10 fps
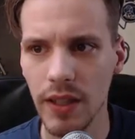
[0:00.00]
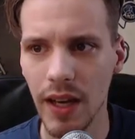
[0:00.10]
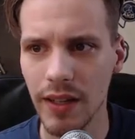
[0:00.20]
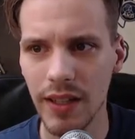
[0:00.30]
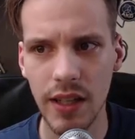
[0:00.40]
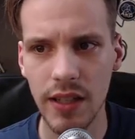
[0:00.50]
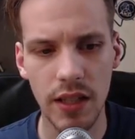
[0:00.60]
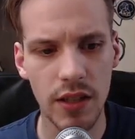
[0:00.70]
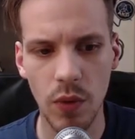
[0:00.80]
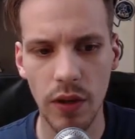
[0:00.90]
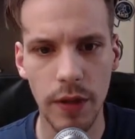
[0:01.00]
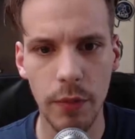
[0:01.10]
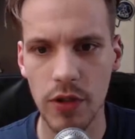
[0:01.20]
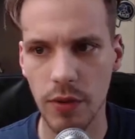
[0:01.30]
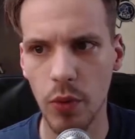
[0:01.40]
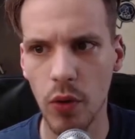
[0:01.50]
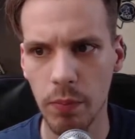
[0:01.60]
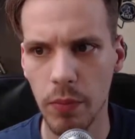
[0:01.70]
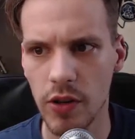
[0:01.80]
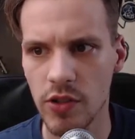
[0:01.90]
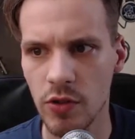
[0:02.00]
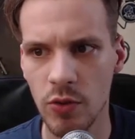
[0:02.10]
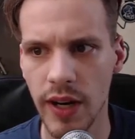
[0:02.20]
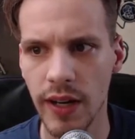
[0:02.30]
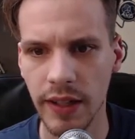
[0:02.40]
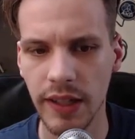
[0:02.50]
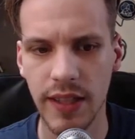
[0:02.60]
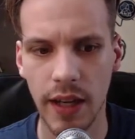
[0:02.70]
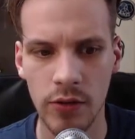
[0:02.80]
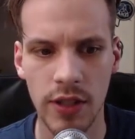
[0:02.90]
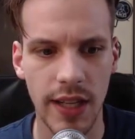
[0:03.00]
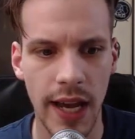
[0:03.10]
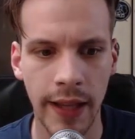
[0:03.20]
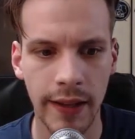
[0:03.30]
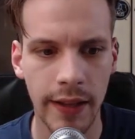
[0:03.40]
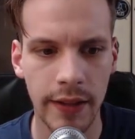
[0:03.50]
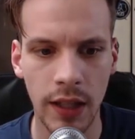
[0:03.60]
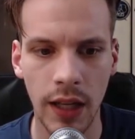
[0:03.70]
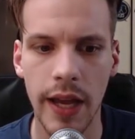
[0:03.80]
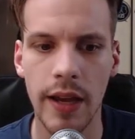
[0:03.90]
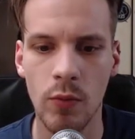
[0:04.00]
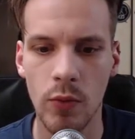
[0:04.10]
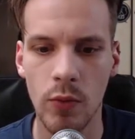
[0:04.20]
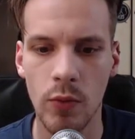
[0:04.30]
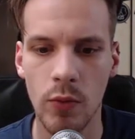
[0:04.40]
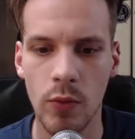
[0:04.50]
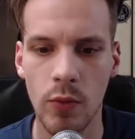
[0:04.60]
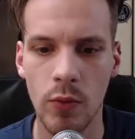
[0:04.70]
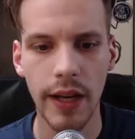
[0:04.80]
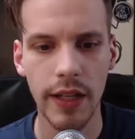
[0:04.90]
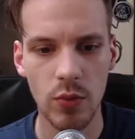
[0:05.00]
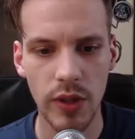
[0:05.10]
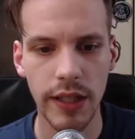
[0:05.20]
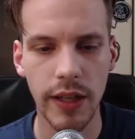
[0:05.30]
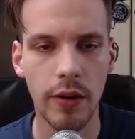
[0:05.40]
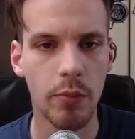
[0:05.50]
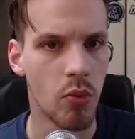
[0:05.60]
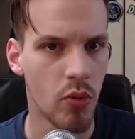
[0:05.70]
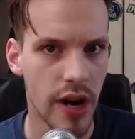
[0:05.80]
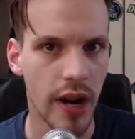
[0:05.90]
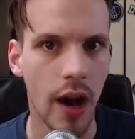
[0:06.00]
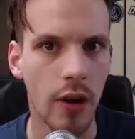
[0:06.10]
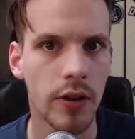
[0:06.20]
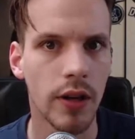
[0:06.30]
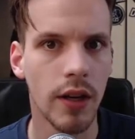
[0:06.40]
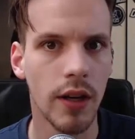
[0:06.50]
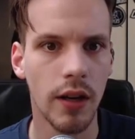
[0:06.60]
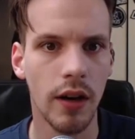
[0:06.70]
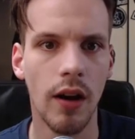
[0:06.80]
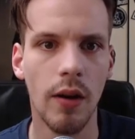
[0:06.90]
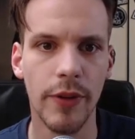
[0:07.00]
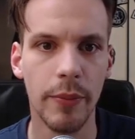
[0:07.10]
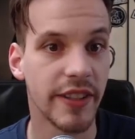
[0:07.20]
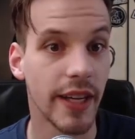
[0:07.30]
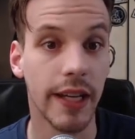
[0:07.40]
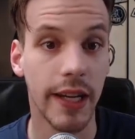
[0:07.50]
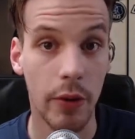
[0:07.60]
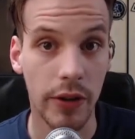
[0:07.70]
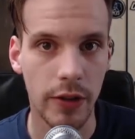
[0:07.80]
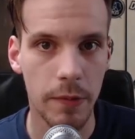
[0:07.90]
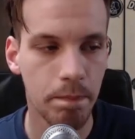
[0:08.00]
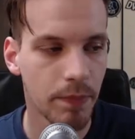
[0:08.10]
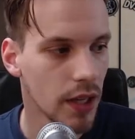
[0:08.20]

yeah, it's one of the most important parts to creating these sounds, is adding that delay and reverb. It's really gonna bring out the metallic character.